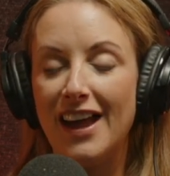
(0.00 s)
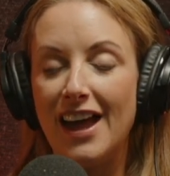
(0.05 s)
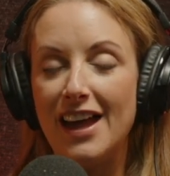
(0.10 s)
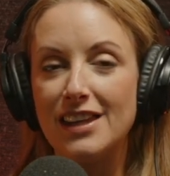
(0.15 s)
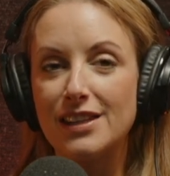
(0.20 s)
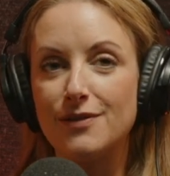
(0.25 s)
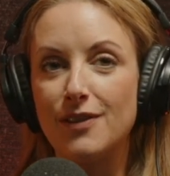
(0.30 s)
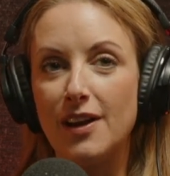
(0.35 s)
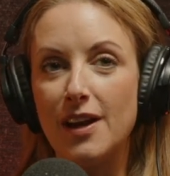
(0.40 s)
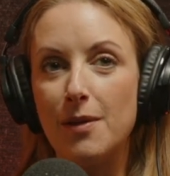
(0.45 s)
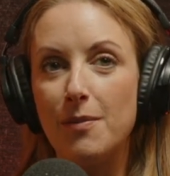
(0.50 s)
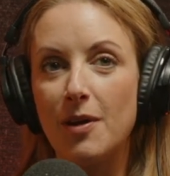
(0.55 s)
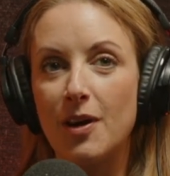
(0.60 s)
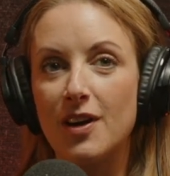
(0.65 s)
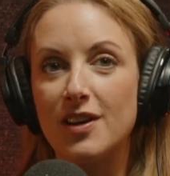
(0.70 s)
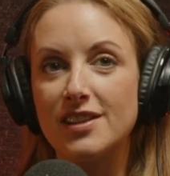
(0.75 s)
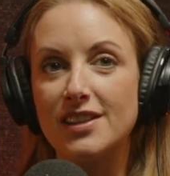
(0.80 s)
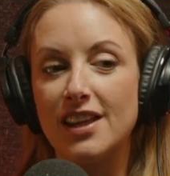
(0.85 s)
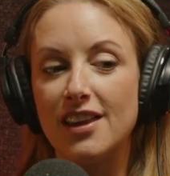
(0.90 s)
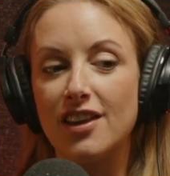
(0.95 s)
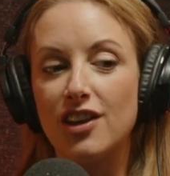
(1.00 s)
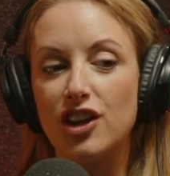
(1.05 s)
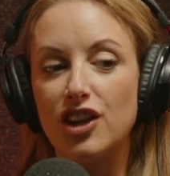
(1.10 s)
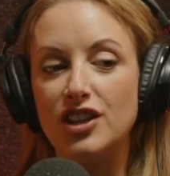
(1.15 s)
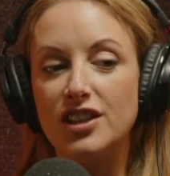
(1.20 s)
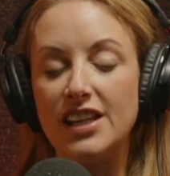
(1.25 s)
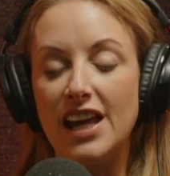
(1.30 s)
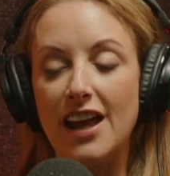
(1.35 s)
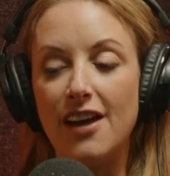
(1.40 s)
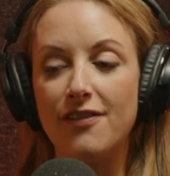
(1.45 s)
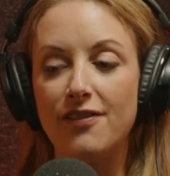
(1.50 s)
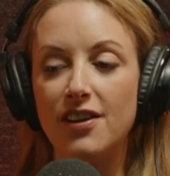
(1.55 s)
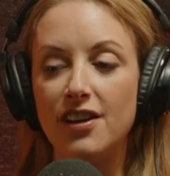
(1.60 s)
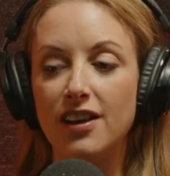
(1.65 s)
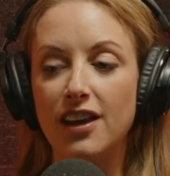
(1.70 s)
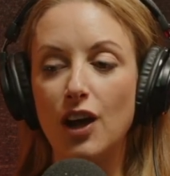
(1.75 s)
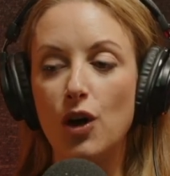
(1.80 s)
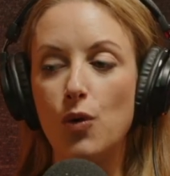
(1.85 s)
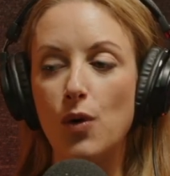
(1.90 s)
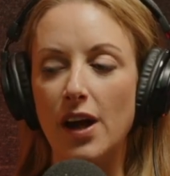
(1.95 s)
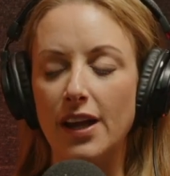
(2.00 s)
It's funny because you definitely go